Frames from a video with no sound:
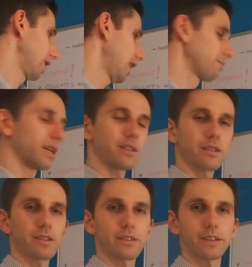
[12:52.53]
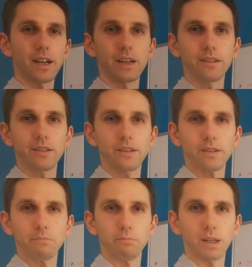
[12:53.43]
I'm not a
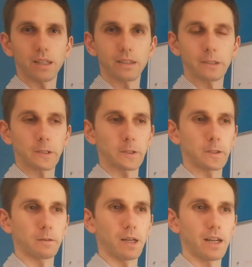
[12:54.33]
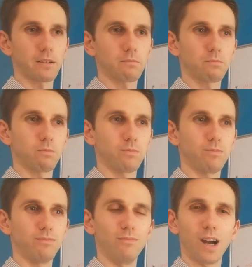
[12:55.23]
scientist, but uh, I,
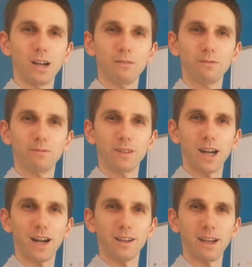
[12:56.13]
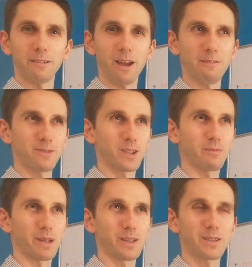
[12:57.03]
I've, I have
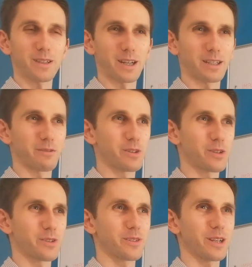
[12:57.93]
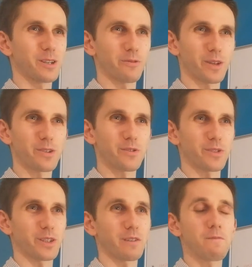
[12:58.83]
some insight, which is kind of
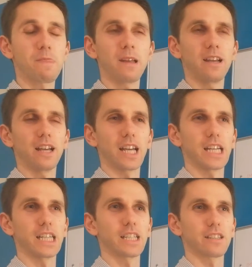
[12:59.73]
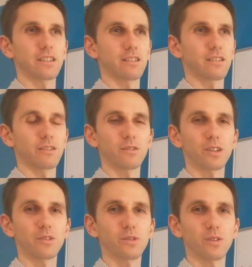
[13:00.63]
interesting. And you
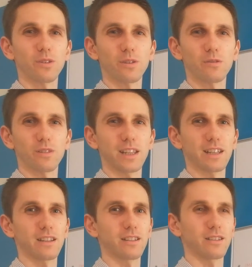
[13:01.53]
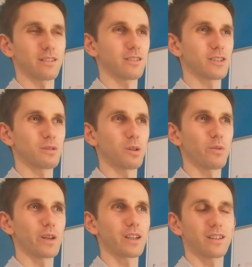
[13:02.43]
can do your own, like uh, some
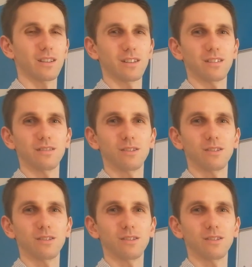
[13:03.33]
quick uh,